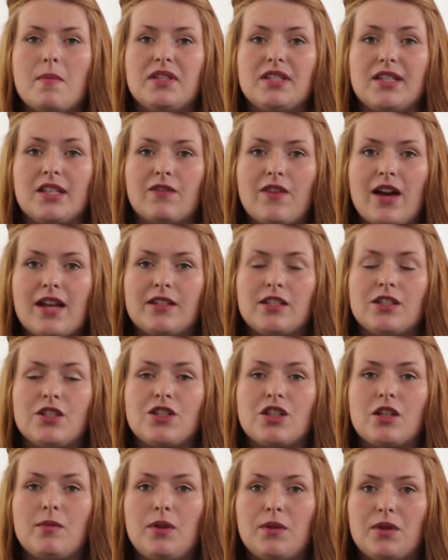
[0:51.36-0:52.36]

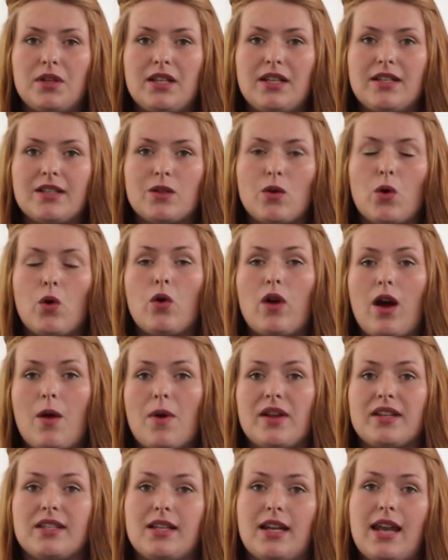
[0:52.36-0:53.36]
disadvantaged communities, or I
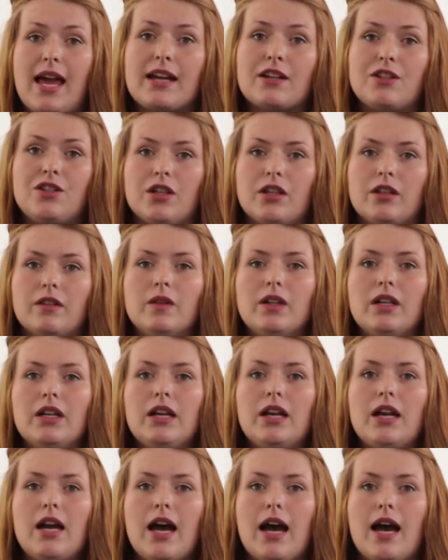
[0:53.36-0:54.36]
want to lecture.
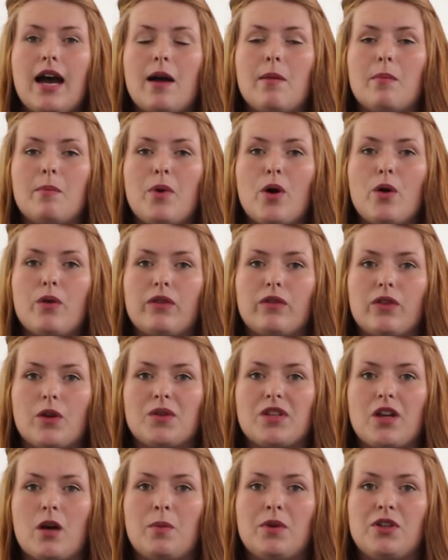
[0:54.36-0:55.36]
Both of
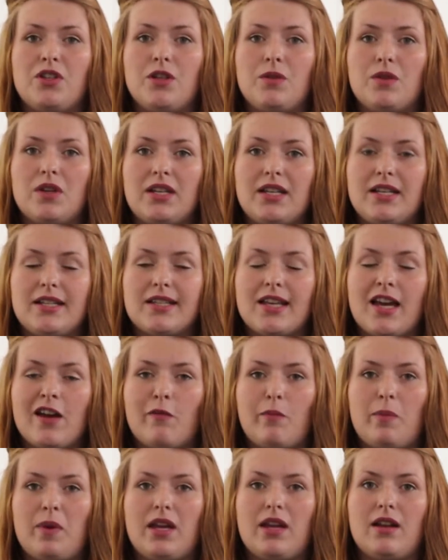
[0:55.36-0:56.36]
those opportunities
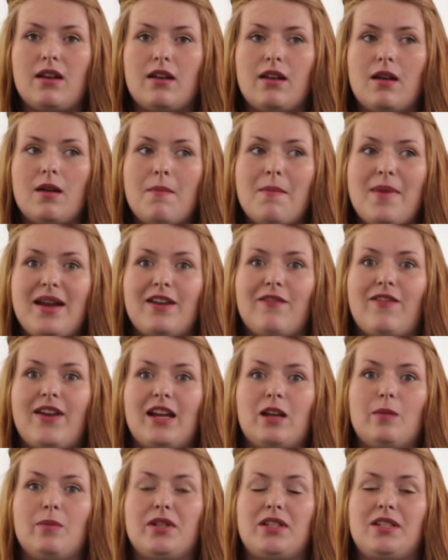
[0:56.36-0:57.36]
have been made
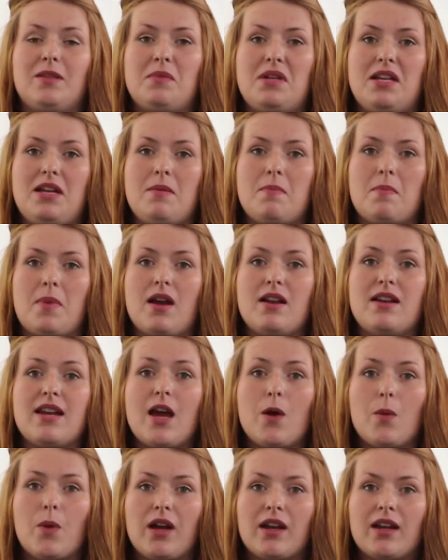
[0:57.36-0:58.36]
available to me by
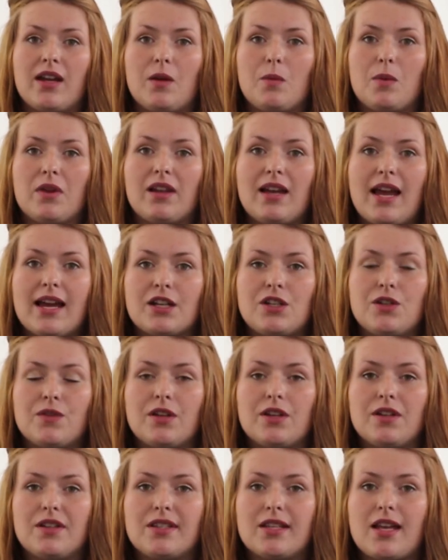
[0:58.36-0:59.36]
networking with
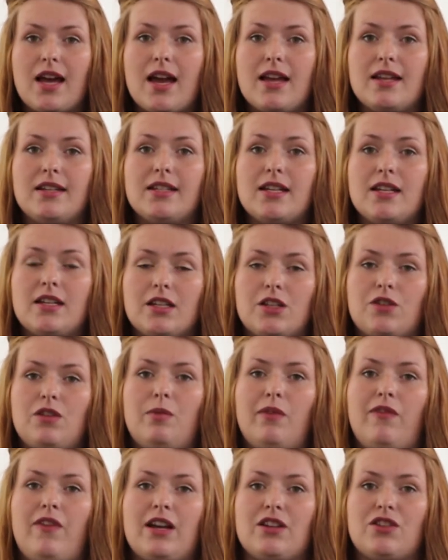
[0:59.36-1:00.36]
lecturers and industry
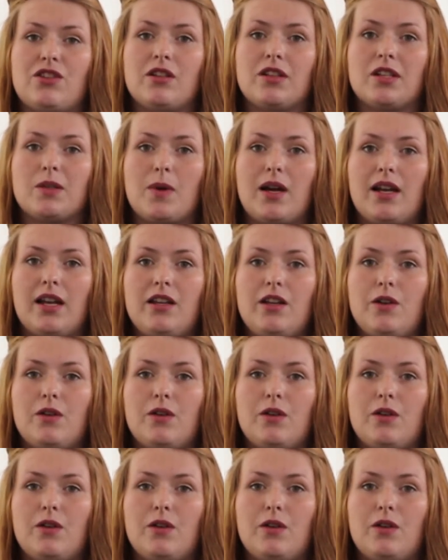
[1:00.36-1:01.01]
professionals while at